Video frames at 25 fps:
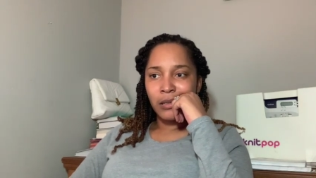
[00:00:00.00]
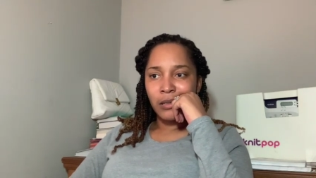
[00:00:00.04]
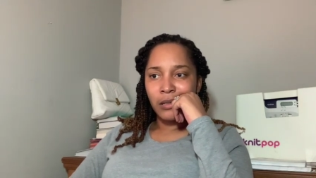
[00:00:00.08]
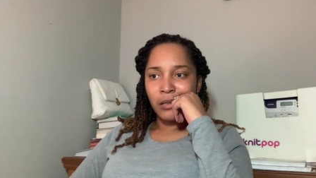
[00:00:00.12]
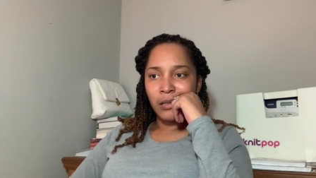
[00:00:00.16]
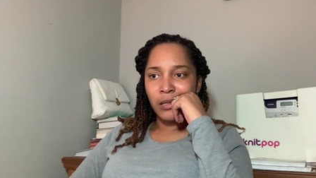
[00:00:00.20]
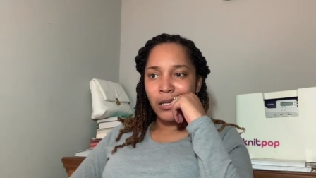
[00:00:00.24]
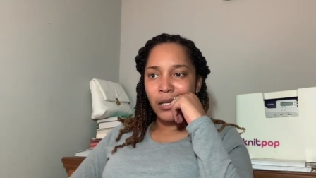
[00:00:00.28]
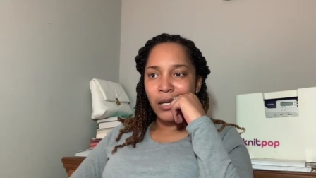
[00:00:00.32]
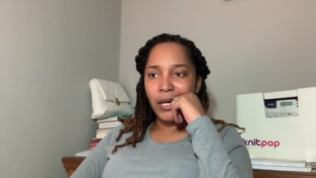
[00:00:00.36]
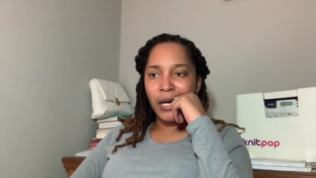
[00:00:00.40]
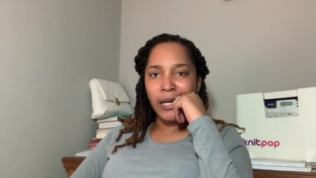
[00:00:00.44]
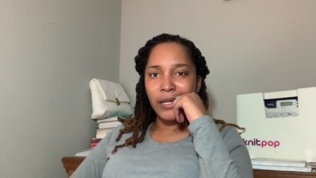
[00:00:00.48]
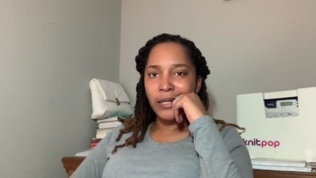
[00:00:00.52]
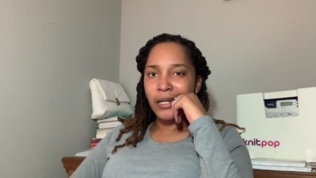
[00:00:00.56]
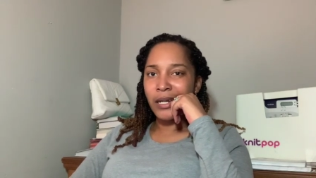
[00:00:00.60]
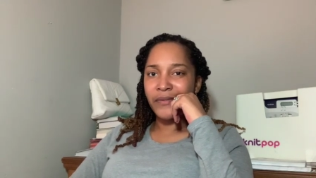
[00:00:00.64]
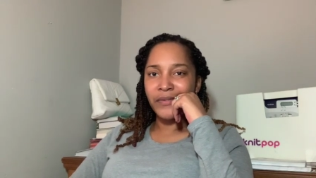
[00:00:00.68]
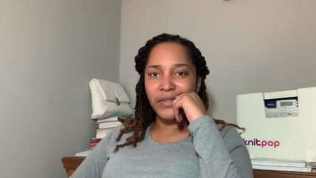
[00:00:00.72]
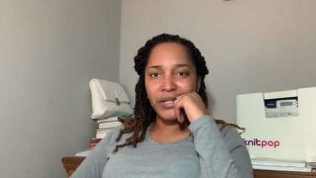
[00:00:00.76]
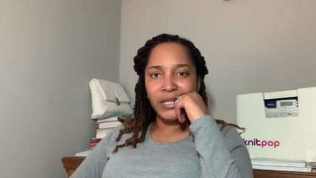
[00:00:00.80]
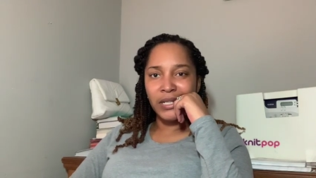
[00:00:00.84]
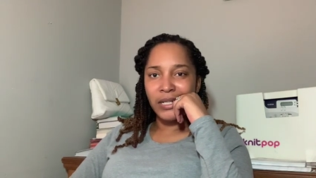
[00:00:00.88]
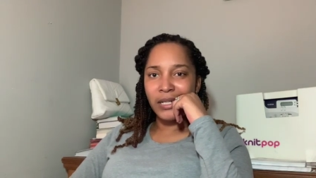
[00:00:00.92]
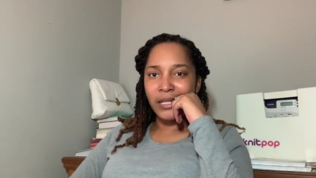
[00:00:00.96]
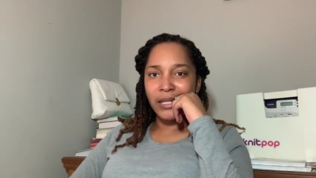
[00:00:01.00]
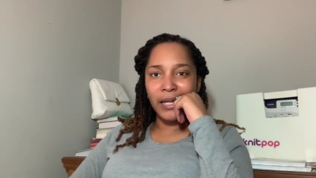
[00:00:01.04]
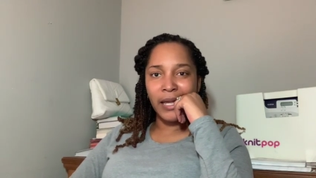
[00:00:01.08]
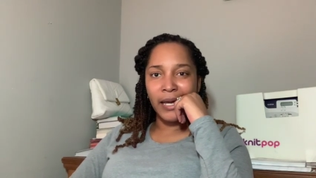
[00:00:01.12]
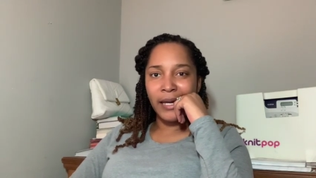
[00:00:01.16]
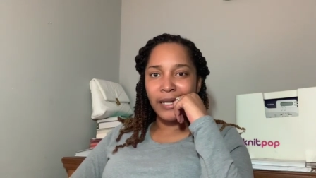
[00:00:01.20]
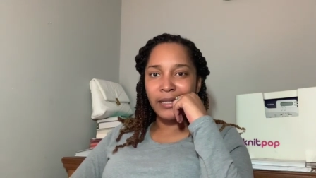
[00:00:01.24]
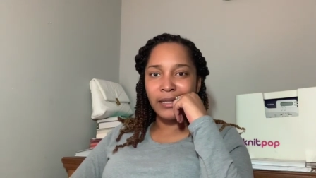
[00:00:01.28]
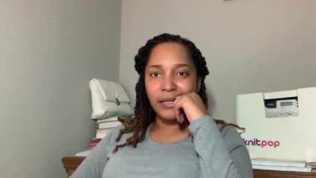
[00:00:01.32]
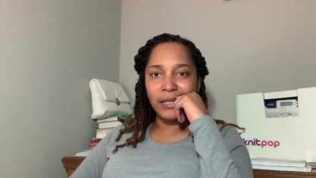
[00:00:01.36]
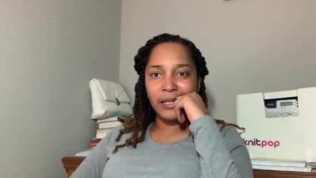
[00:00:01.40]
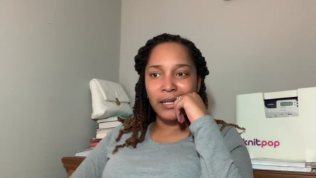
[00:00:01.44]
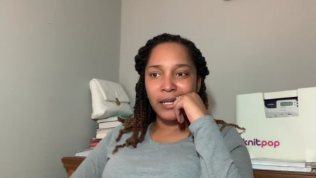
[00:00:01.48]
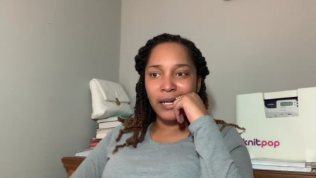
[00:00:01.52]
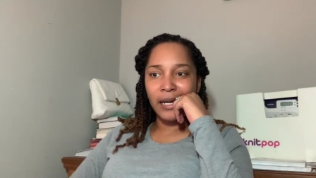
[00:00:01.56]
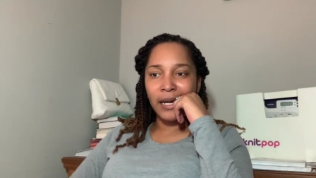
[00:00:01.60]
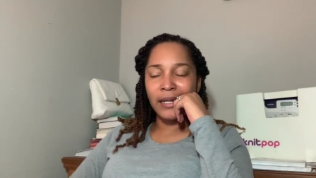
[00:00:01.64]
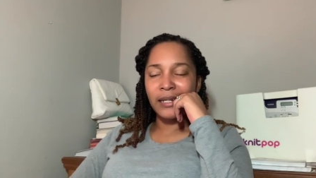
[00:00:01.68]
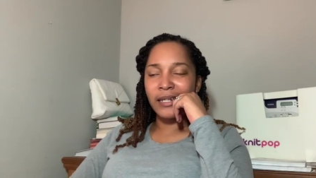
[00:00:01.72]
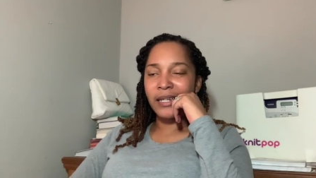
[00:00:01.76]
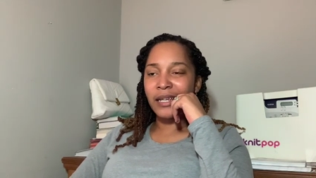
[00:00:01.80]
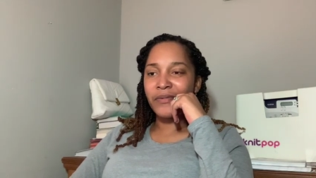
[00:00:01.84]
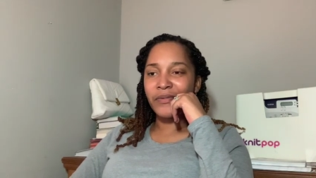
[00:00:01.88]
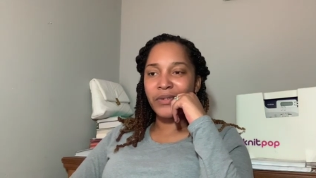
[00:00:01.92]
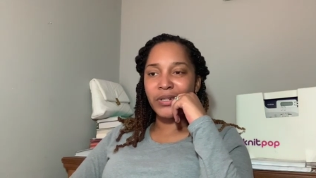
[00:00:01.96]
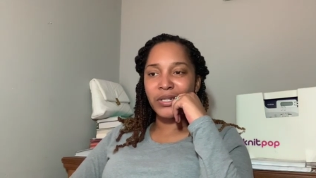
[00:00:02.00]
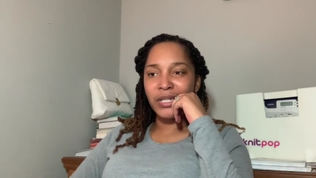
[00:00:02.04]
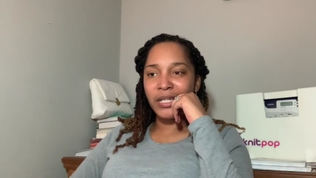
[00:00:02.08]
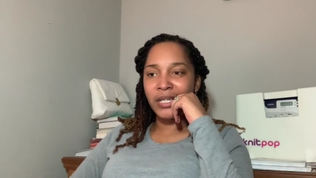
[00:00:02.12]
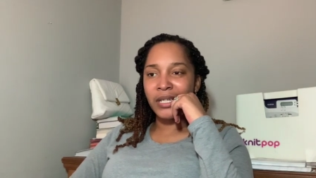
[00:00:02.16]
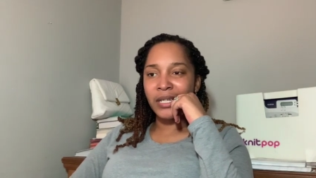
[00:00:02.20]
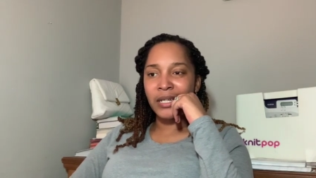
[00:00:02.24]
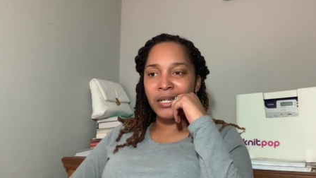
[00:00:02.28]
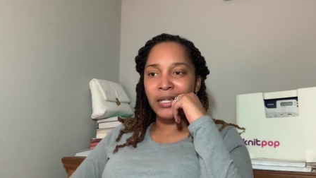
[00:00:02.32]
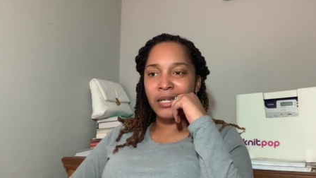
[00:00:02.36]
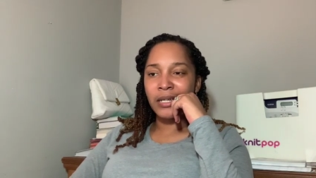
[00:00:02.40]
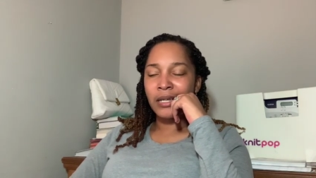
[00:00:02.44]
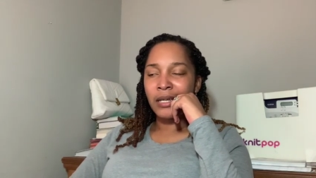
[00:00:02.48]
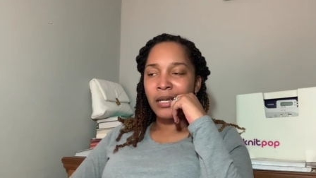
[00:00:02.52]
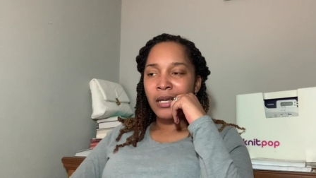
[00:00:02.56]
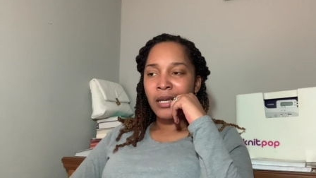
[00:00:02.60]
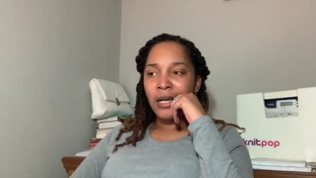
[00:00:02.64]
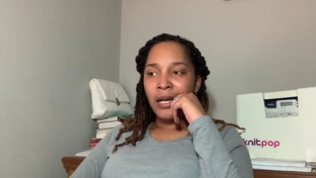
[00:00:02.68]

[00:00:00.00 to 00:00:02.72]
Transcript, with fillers: Yeah, I never did like that. I never did.